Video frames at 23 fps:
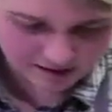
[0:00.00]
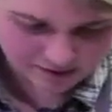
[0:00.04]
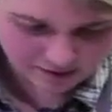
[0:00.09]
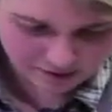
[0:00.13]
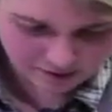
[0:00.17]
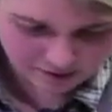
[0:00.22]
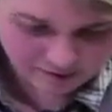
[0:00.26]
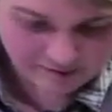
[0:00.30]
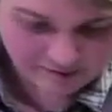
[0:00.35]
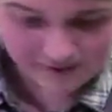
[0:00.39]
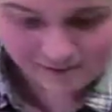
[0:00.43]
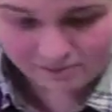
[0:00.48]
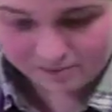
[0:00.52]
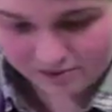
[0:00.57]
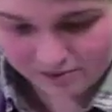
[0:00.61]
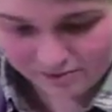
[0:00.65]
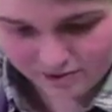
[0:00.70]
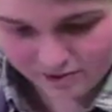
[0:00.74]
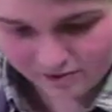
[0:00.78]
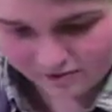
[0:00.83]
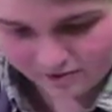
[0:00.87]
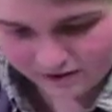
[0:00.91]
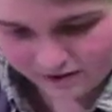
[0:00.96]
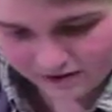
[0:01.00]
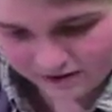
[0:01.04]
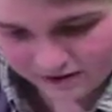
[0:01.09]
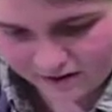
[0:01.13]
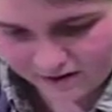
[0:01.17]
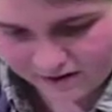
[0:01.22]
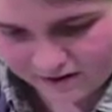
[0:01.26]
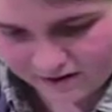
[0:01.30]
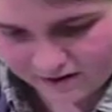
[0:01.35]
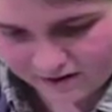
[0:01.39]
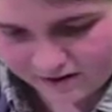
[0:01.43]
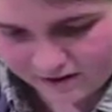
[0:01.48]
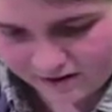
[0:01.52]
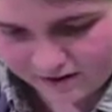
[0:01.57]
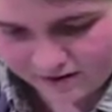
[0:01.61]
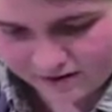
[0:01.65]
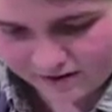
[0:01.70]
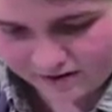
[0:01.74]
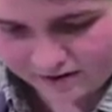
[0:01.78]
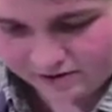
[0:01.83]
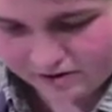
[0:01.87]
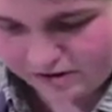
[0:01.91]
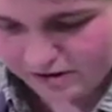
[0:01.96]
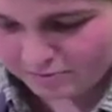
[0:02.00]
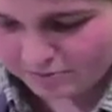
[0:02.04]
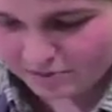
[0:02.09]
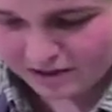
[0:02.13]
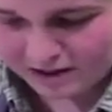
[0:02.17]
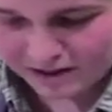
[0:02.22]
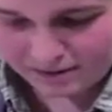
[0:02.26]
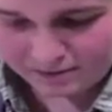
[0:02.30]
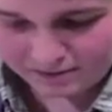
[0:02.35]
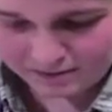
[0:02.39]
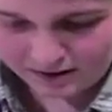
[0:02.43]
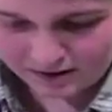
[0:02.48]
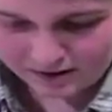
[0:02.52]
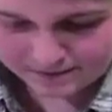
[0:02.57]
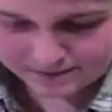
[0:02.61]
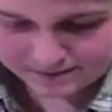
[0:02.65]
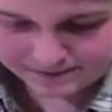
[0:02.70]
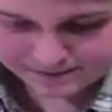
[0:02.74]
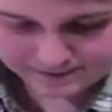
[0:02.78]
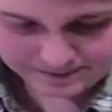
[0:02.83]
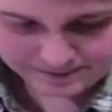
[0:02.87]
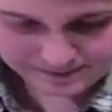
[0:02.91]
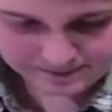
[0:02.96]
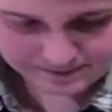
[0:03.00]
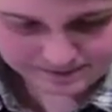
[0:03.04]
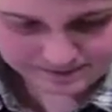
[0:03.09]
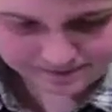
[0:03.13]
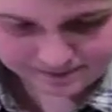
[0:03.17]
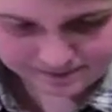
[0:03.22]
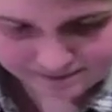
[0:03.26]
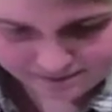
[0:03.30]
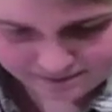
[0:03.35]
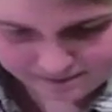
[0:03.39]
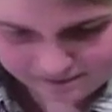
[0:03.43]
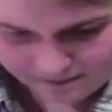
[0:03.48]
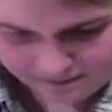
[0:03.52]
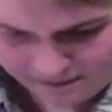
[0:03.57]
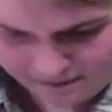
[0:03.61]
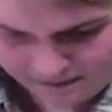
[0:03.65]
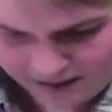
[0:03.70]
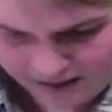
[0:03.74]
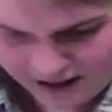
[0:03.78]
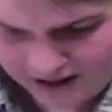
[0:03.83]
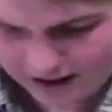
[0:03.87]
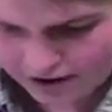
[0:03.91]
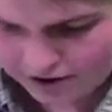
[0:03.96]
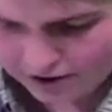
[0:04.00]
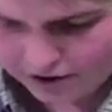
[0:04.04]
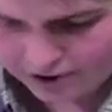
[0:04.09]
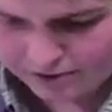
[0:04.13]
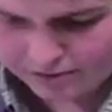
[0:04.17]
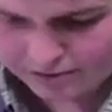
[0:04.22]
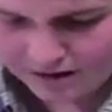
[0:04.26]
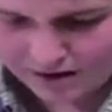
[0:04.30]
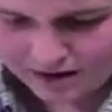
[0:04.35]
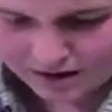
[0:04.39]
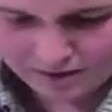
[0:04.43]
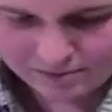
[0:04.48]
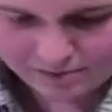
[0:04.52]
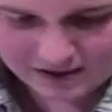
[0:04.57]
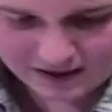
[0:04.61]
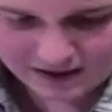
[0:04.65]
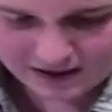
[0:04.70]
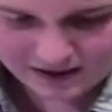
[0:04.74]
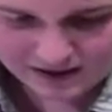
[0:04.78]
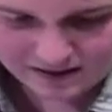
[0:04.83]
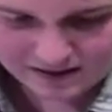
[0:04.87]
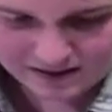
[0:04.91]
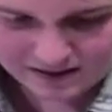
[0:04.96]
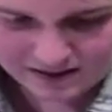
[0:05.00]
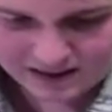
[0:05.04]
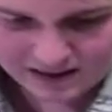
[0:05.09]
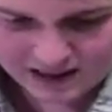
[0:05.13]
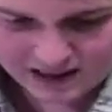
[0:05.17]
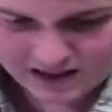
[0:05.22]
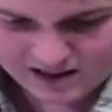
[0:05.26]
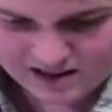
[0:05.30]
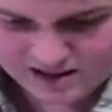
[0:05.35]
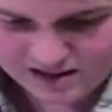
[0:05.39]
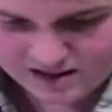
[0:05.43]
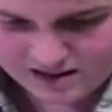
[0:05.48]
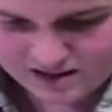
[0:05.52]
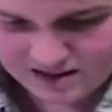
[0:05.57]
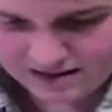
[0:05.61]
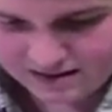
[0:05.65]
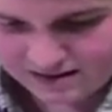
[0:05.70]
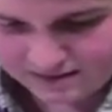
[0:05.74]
or flip them over, spin them, and cook them a little bit like steaks.